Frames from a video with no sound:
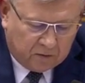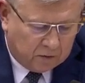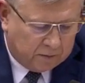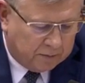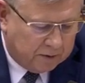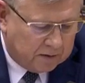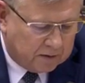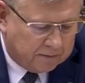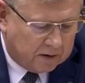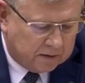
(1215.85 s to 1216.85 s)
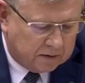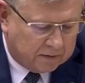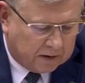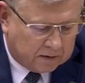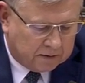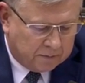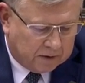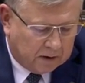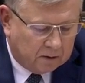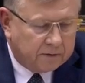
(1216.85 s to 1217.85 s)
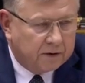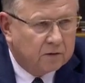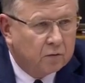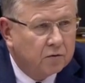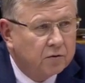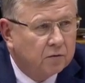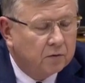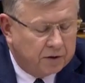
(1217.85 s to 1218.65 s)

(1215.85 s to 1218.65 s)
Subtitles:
athletes from Ukraine who were present and achieved